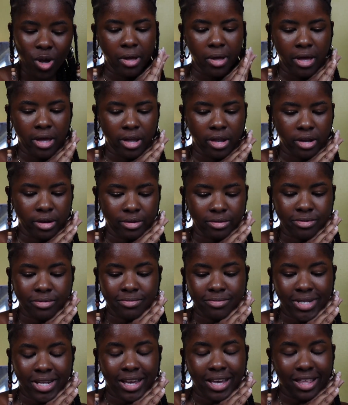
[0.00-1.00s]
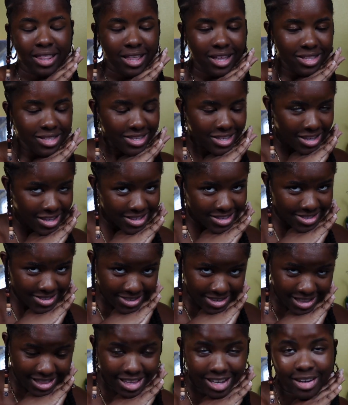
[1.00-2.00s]
and yeah, that takes
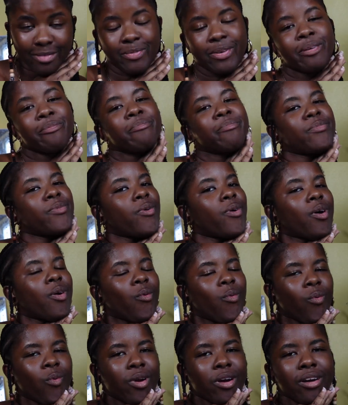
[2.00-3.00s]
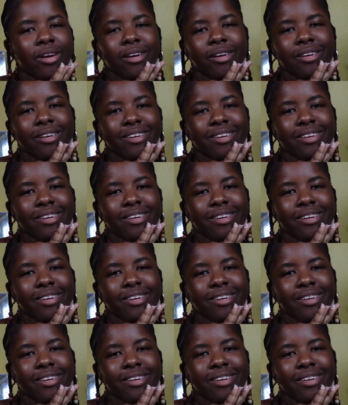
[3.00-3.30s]
a little bit more work.